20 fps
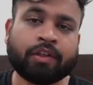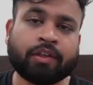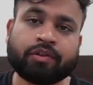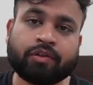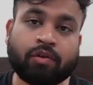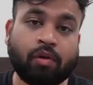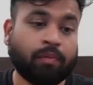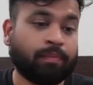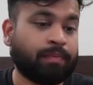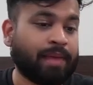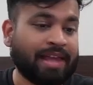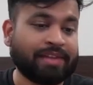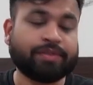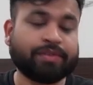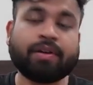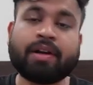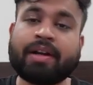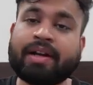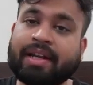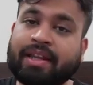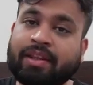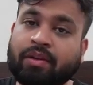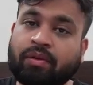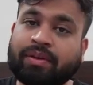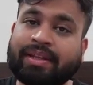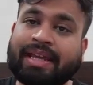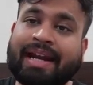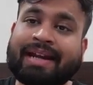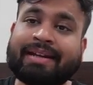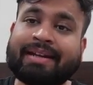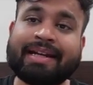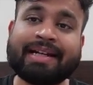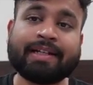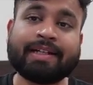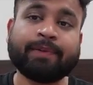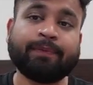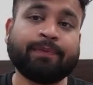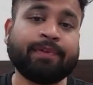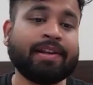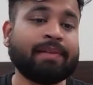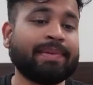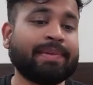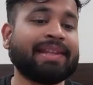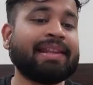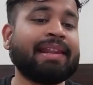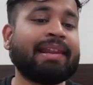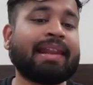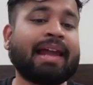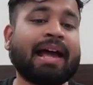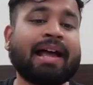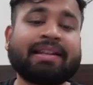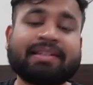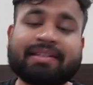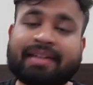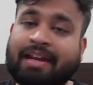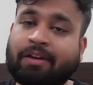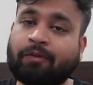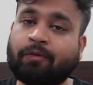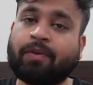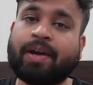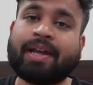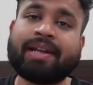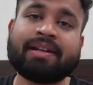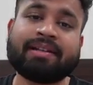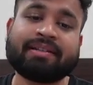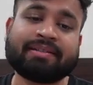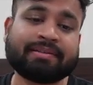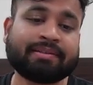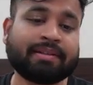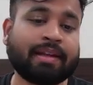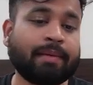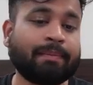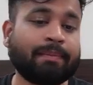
So as you already know that it will be the last and final step